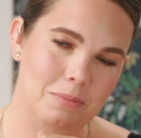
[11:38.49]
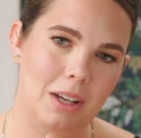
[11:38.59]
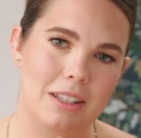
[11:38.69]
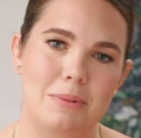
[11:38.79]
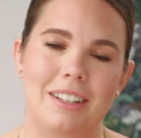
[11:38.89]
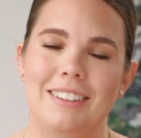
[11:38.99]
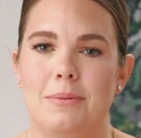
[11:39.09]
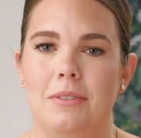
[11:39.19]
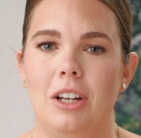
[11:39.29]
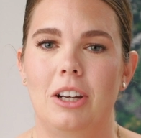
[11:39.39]
husband
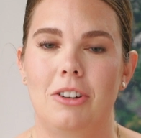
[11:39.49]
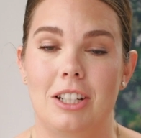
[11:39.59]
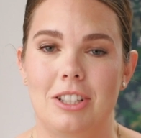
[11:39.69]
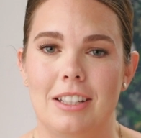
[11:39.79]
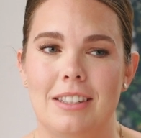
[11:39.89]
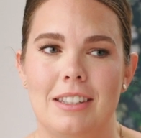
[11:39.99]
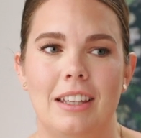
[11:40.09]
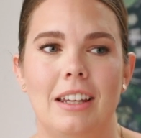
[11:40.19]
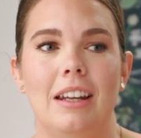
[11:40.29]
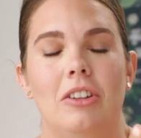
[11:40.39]
has been very gracious
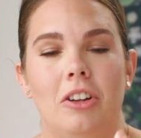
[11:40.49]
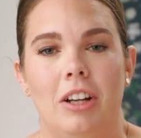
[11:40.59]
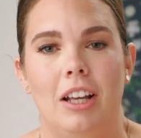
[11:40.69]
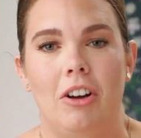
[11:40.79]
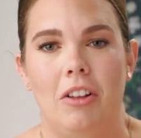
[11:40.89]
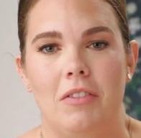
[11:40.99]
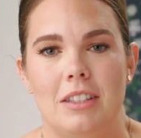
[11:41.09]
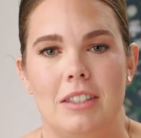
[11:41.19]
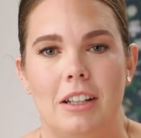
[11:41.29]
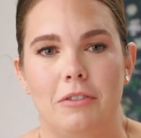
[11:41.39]
in learning all of
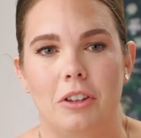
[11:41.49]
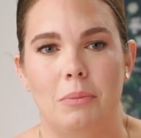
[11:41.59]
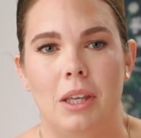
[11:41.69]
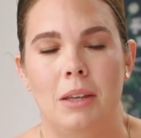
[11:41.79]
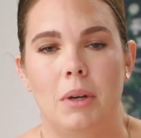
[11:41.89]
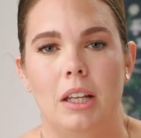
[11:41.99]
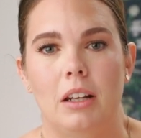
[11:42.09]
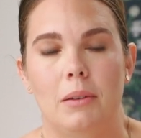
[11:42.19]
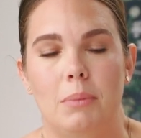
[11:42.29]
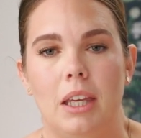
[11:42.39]
this stuff with me, but
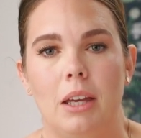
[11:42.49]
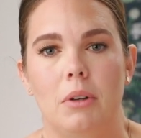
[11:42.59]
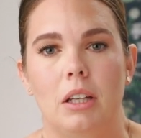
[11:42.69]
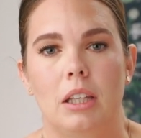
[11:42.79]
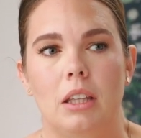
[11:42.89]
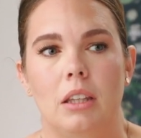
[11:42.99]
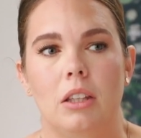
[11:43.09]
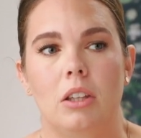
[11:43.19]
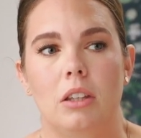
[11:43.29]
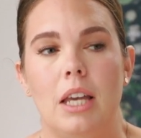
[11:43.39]
being able to
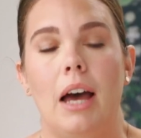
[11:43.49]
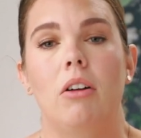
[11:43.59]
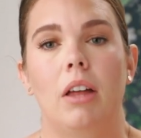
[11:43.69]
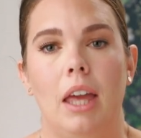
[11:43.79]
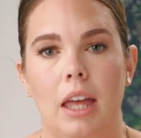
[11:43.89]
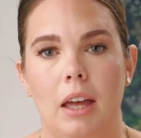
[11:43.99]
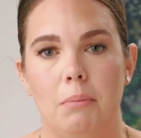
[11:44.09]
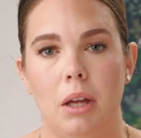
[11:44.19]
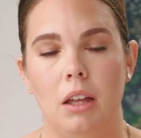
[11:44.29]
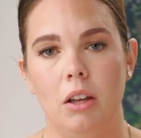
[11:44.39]
tell
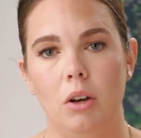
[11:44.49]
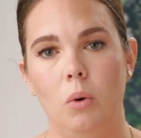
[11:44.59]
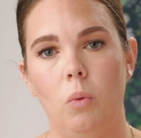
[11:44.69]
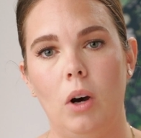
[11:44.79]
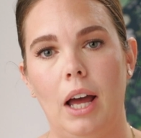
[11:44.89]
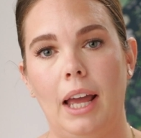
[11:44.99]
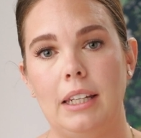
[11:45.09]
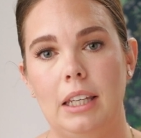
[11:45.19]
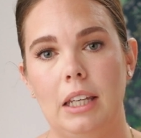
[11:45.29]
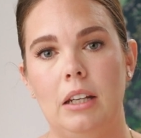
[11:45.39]
him what I
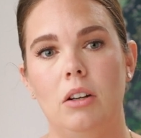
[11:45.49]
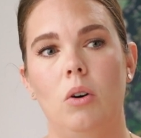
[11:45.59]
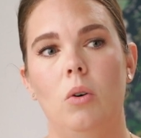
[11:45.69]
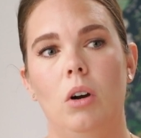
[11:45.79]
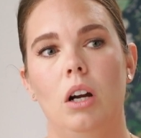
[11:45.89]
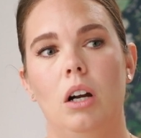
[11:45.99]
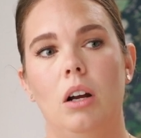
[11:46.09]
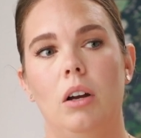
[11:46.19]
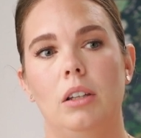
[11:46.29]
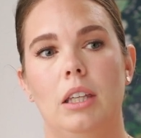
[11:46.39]
need, or
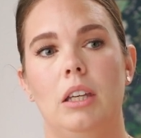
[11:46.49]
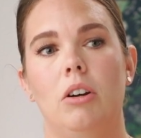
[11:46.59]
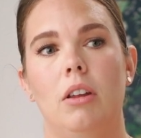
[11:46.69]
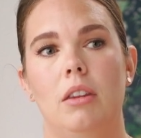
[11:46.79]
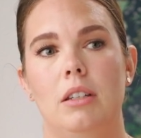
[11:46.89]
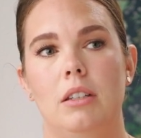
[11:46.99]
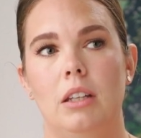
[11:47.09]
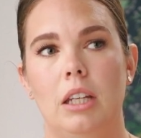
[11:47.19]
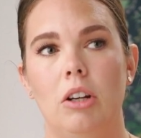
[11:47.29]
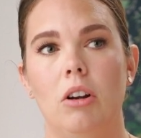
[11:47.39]
here are
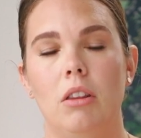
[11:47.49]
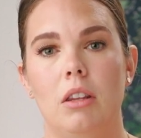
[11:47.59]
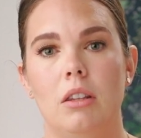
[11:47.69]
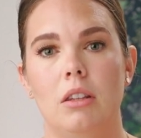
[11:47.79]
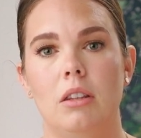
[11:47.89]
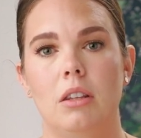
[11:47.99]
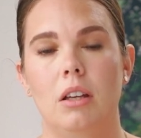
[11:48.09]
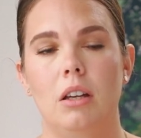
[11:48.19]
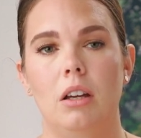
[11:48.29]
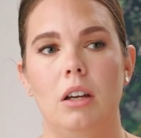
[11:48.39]

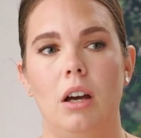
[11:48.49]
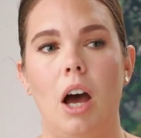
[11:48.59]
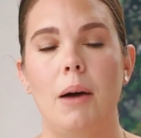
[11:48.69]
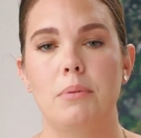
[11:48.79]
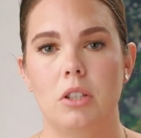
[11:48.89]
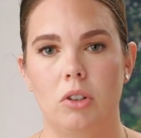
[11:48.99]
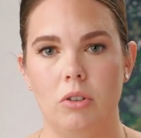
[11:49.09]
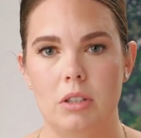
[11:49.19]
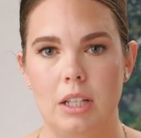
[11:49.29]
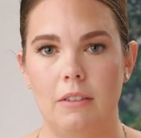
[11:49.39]
the
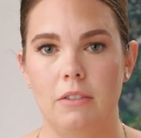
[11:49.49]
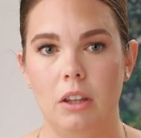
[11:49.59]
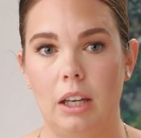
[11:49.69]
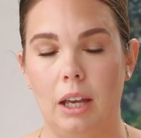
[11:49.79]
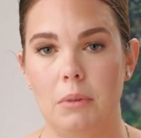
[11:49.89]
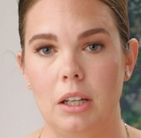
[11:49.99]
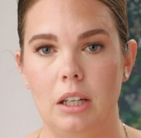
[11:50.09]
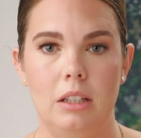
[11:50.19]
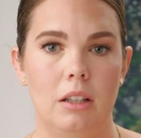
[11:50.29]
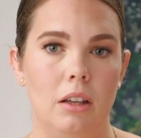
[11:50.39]
obstacles that I feel like I'm going
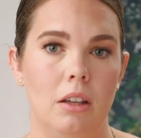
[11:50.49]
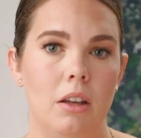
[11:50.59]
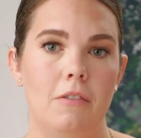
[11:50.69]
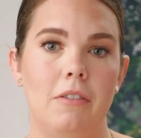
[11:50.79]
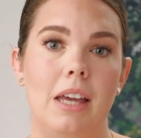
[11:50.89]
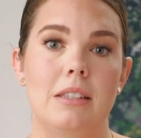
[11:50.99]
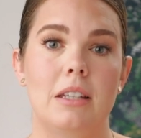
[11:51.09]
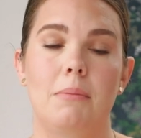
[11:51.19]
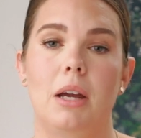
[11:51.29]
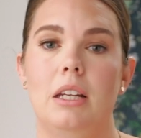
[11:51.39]
to need to face,
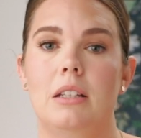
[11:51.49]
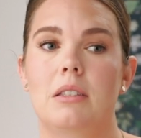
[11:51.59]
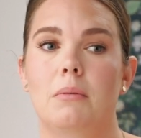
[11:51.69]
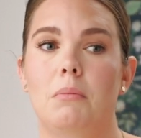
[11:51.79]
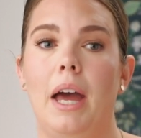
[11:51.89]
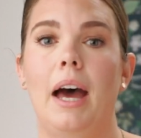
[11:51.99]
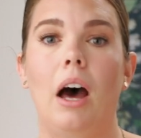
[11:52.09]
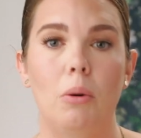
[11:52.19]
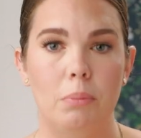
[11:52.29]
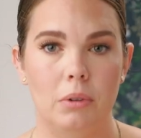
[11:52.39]
and I might need some
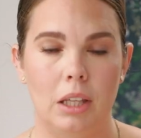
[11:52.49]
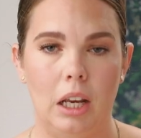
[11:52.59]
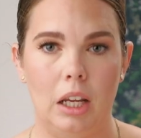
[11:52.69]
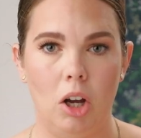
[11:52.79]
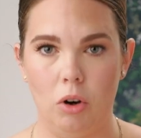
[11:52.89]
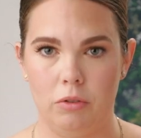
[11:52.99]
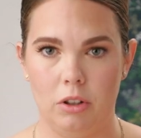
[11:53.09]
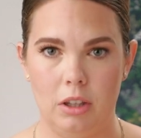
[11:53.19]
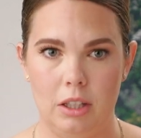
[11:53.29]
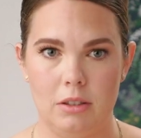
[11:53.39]
help getting
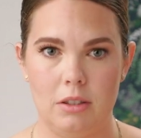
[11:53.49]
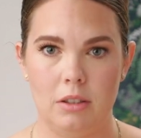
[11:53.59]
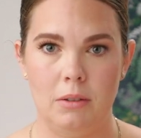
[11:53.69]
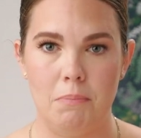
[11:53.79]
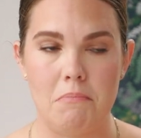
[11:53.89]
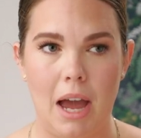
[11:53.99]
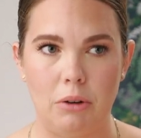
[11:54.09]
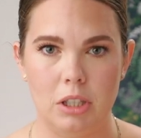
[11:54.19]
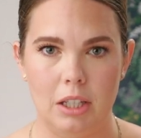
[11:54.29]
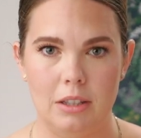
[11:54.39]
over these
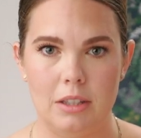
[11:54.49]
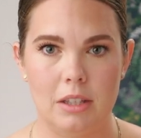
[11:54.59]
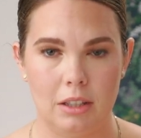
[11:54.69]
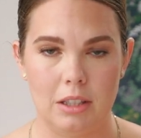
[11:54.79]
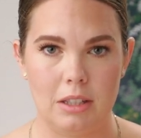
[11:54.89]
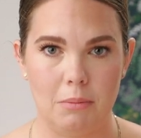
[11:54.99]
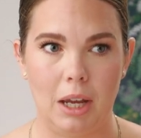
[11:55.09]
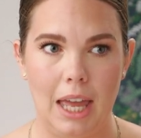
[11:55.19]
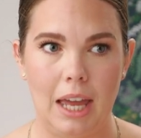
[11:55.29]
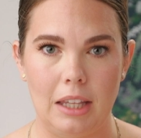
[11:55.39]
mountains, because in
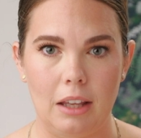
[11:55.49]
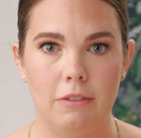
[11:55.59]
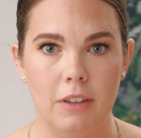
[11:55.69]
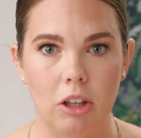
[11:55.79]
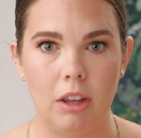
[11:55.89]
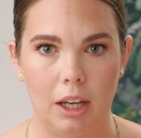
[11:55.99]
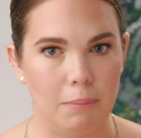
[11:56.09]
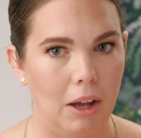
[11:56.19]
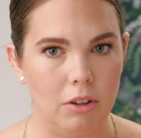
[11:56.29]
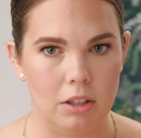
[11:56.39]
my head they feel like
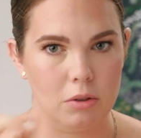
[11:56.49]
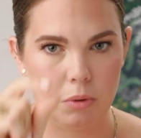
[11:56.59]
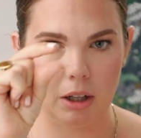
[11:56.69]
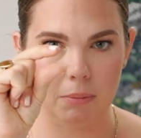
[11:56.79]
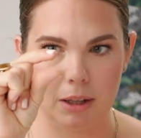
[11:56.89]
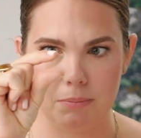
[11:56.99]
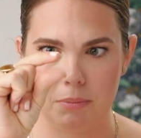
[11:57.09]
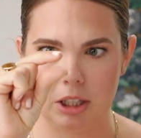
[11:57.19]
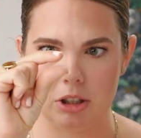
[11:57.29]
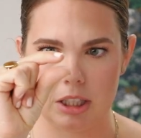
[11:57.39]
mountains where it might
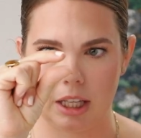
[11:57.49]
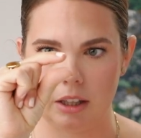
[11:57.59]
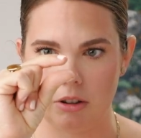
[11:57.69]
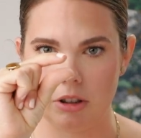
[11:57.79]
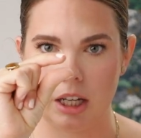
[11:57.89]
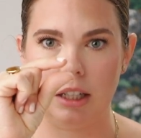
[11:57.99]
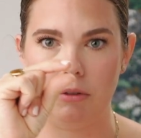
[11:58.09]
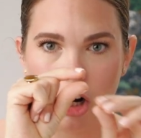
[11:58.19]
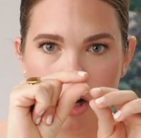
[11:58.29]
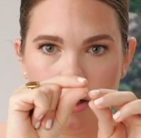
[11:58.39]
be just like a little tiny
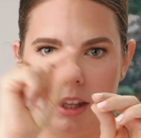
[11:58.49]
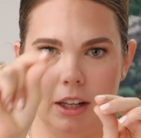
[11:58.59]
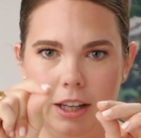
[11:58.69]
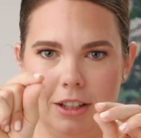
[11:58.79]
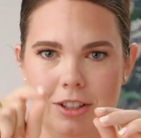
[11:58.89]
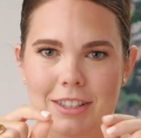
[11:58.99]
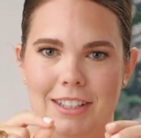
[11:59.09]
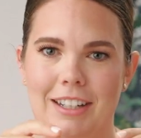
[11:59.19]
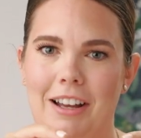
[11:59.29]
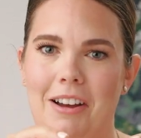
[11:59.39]
rock that I
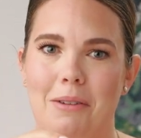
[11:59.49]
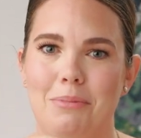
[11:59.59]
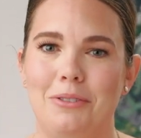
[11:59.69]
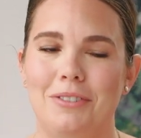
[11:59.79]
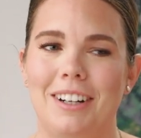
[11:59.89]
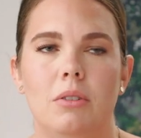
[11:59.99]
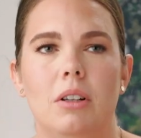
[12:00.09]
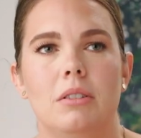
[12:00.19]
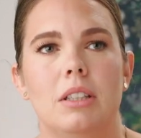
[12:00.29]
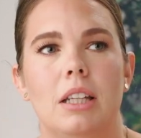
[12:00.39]
just need to hop over.
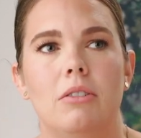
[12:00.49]
Where was I